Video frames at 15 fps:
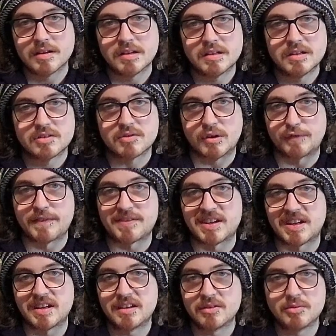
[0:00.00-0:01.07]

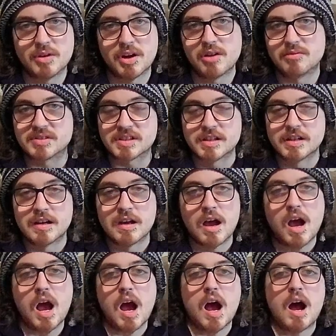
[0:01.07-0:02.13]
2015? Who knows?
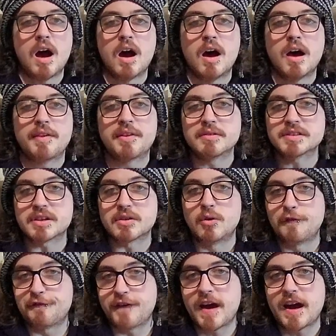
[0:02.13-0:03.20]
There was a whole
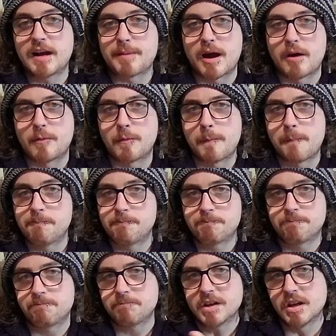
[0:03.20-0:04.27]
fad about,
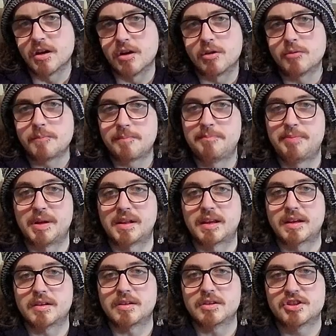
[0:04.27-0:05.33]

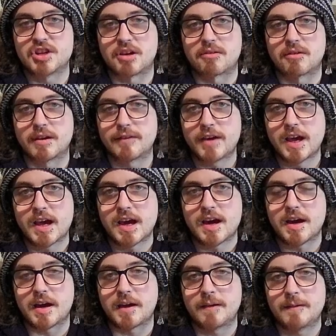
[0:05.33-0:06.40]
building generative
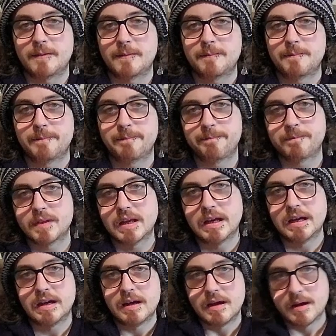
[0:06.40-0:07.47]
AI.
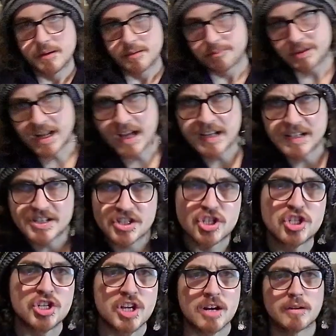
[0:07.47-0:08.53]
But not just
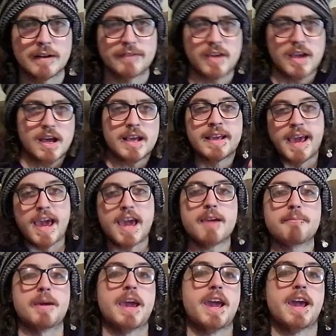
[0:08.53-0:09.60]
generative AI,
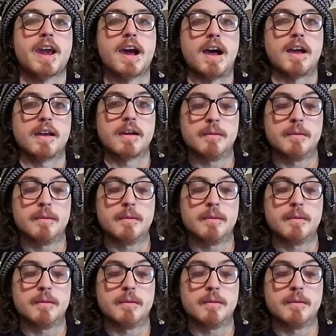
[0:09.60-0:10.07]
game AI.